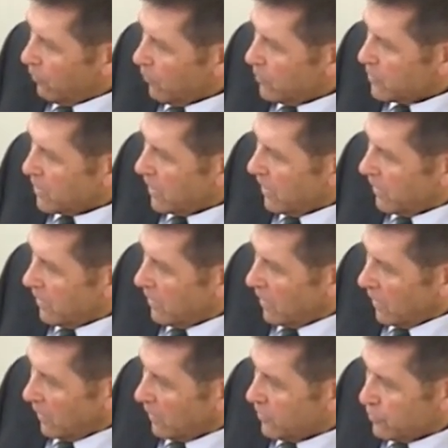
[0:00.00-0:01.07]
Chris Kennedy.
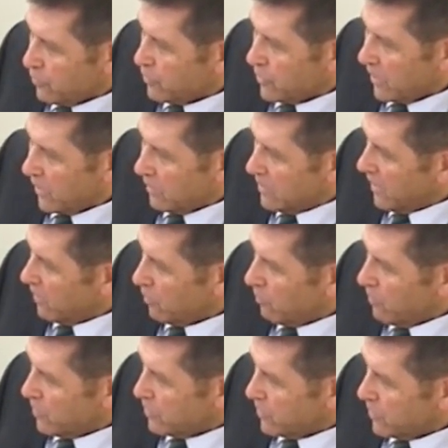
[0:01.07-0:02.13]
I guess you're saying Daniel
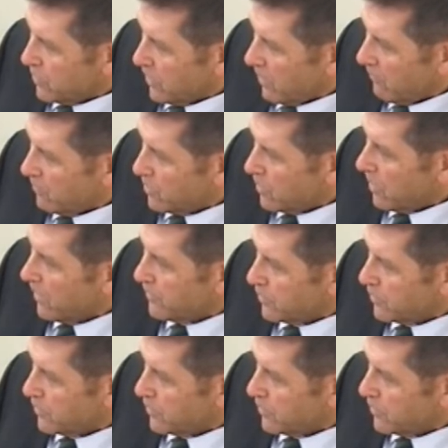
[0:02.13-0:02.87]
Biss doesn't have a shot.